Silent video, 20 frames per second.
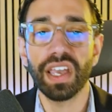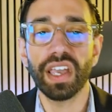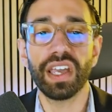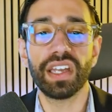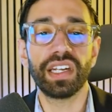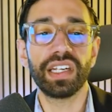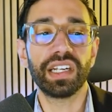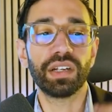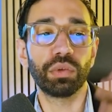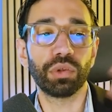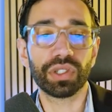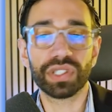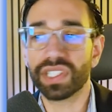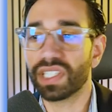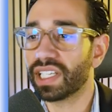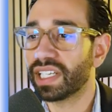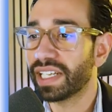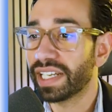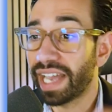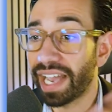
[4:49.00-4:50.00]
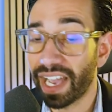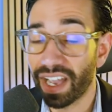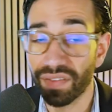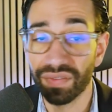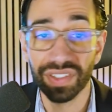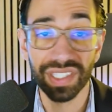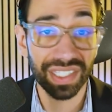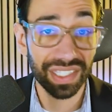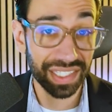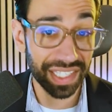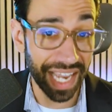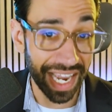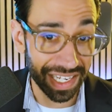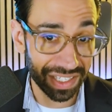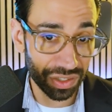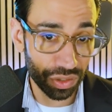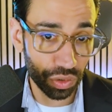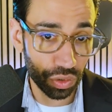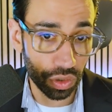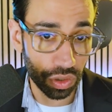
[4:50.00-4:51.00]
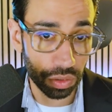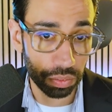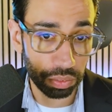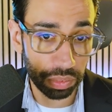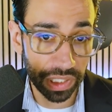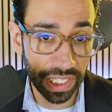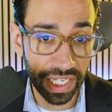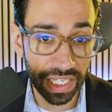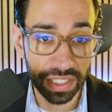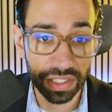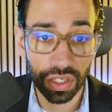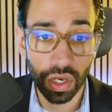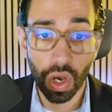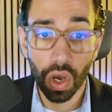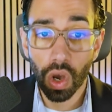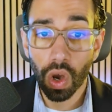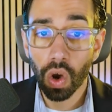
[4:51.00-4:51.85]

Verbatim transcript: and then they will see that they have this task to complete,